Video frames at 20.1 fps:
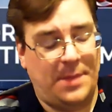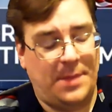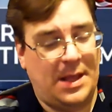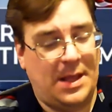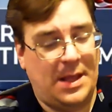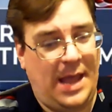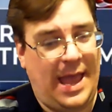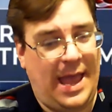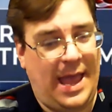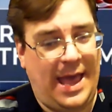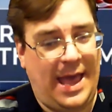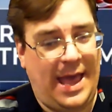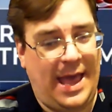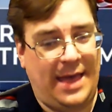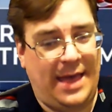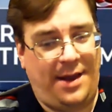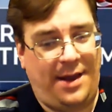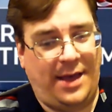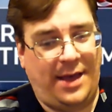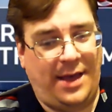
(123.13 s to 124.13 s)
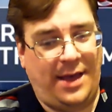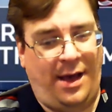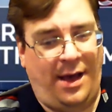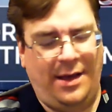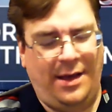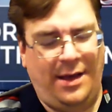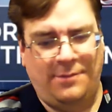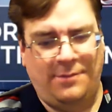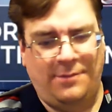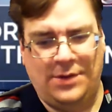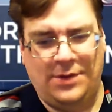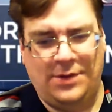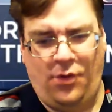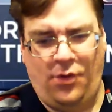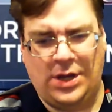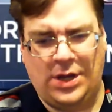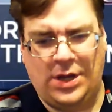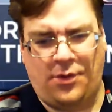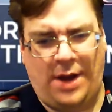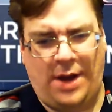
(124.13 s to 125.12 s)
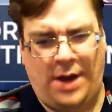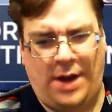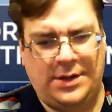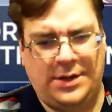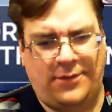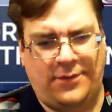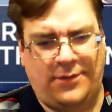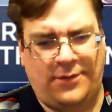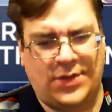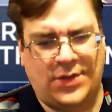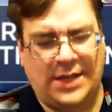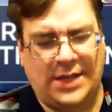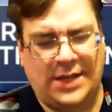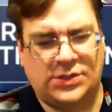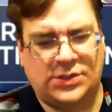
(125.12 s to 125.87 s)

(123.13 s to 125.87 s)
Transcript: And I've been looking around at different things.